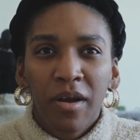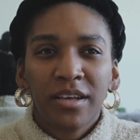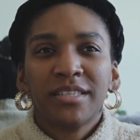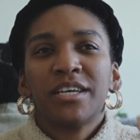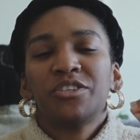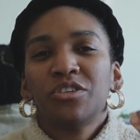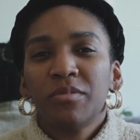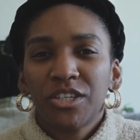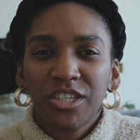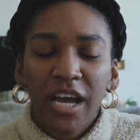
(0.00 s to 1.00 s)
process, too
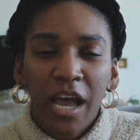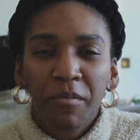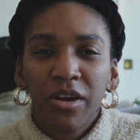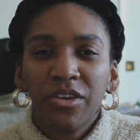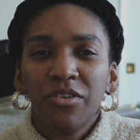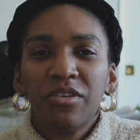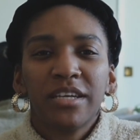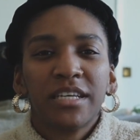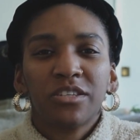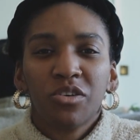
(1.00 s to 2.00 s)
much time on you,
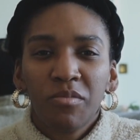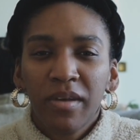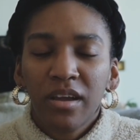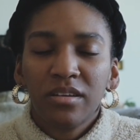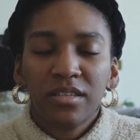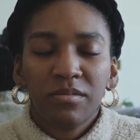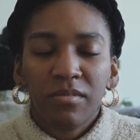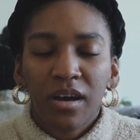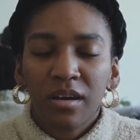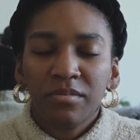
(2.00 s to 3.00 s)
because as homemakers and
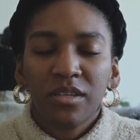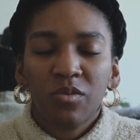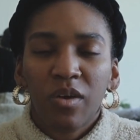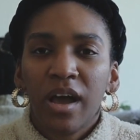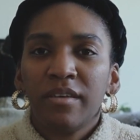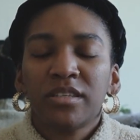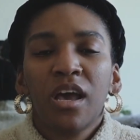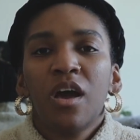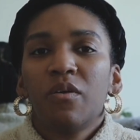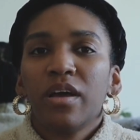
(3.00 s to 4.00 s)
moms and wives,
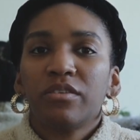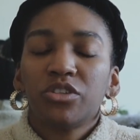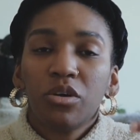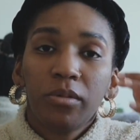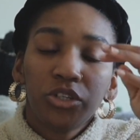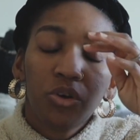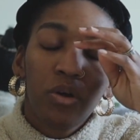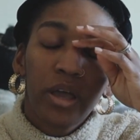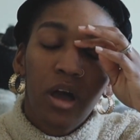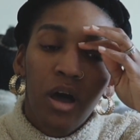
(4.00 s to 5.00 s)
we have so much
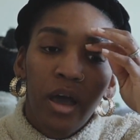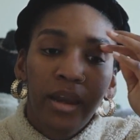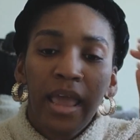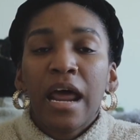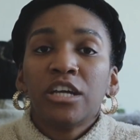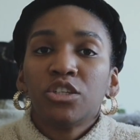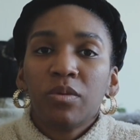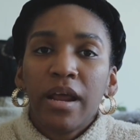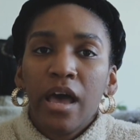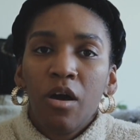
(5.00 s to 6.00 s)
going on. And I just
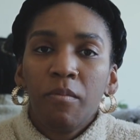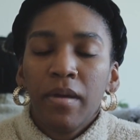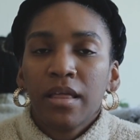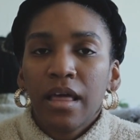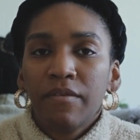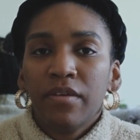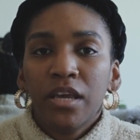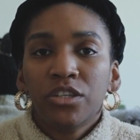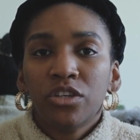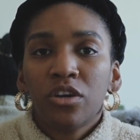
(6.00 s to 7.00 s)
want to help make life
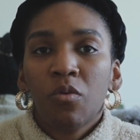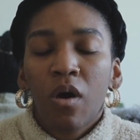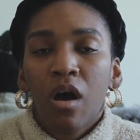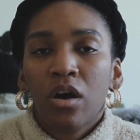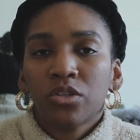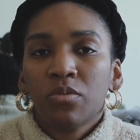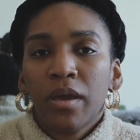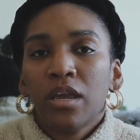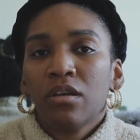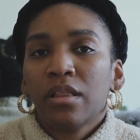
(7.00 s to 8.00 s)
easier while also
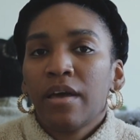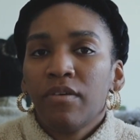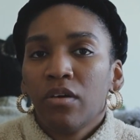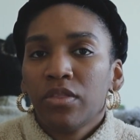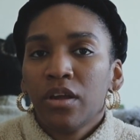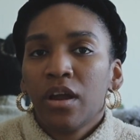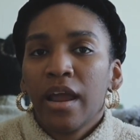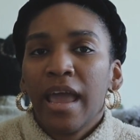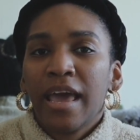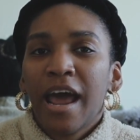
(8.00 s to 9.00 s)
making your life
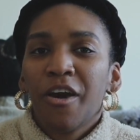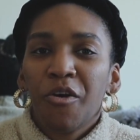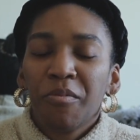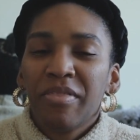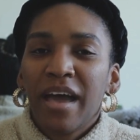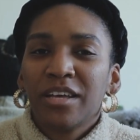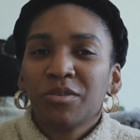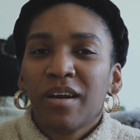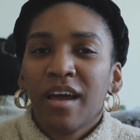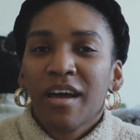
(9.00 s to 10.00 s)
healthier. And I hope that is
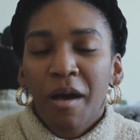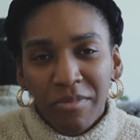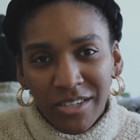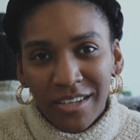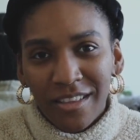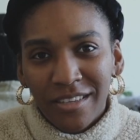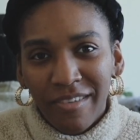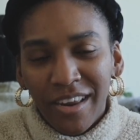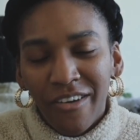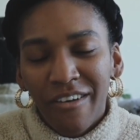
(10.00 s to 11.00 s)
what I accomplished in this
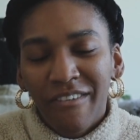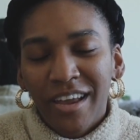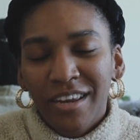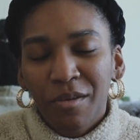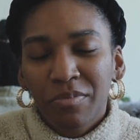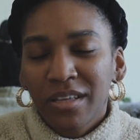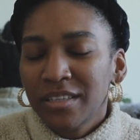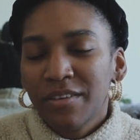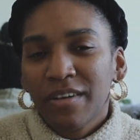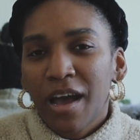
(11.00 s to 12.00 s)
video. If I did,
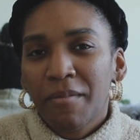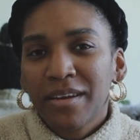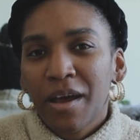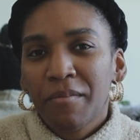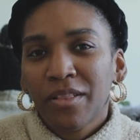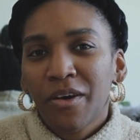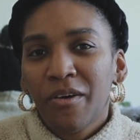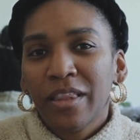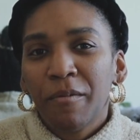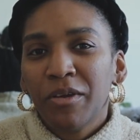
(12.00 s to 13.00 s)
please leave a comment down
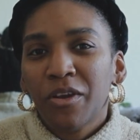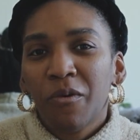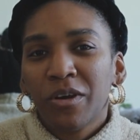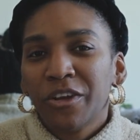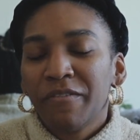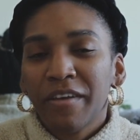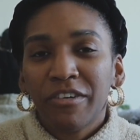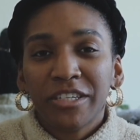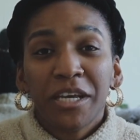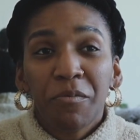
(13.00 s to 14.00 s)
below. Let me know what your
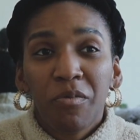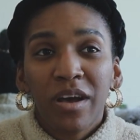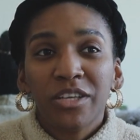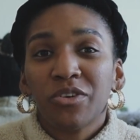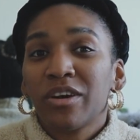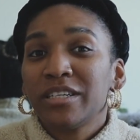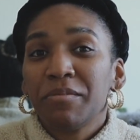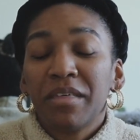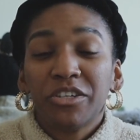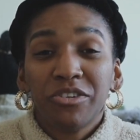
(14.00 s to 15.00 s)
favorite tip was or a
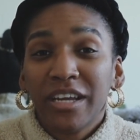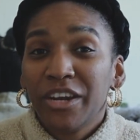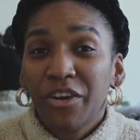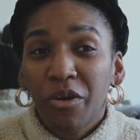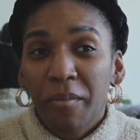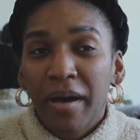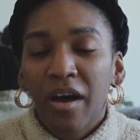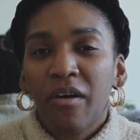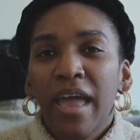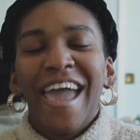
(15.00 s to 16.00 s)
tip that you didn't know
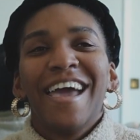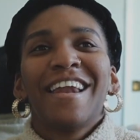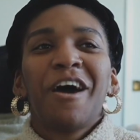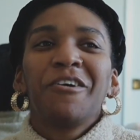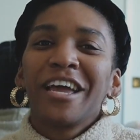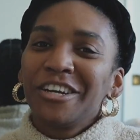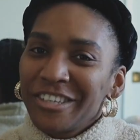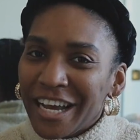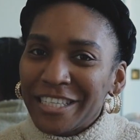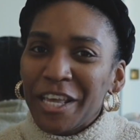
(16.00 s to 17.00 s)
about. And I will catch
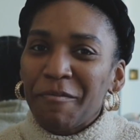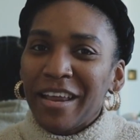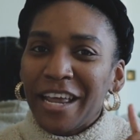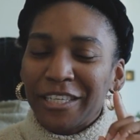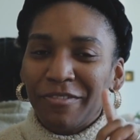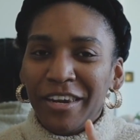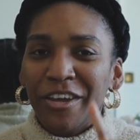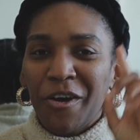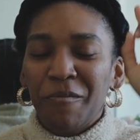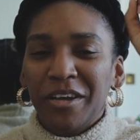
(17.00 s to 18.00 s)
you guys in my next
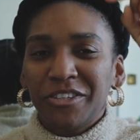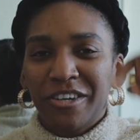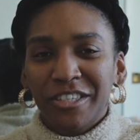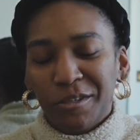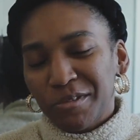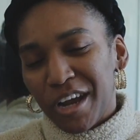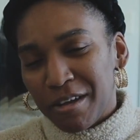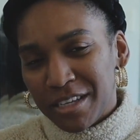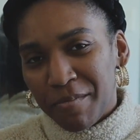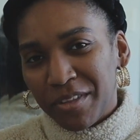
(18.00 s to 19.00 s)
video. Make sure to
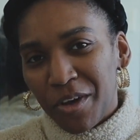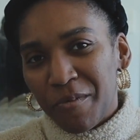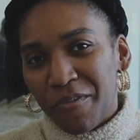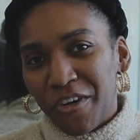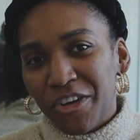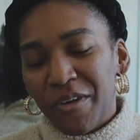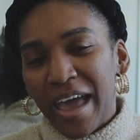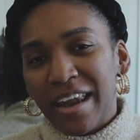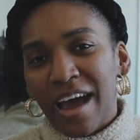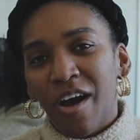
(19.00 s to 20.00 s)
subscribe down below before you
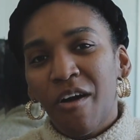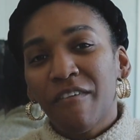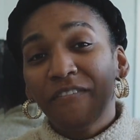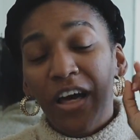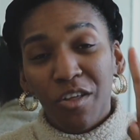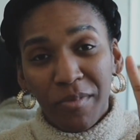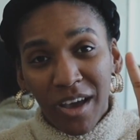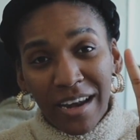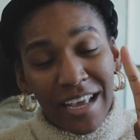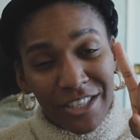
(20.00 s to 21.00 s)
head out. Follow me
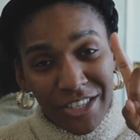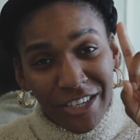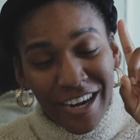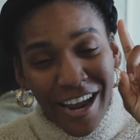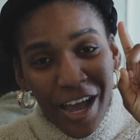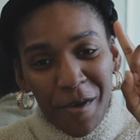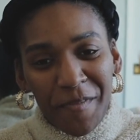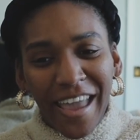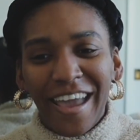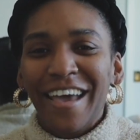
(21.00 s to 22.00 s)
on
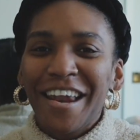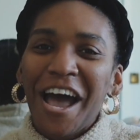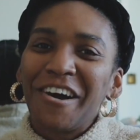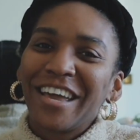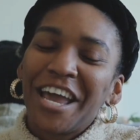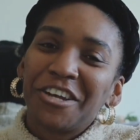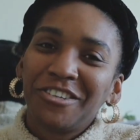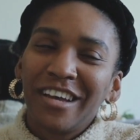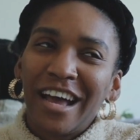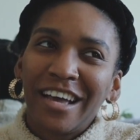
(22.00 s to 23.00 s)
Instagram, and I'll
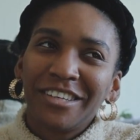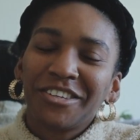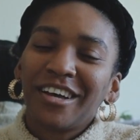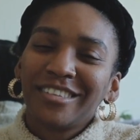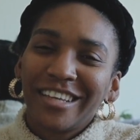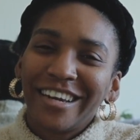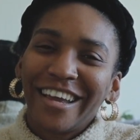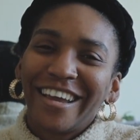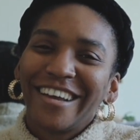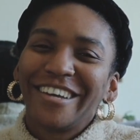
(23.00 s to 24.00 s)
catch you guys on Sunday.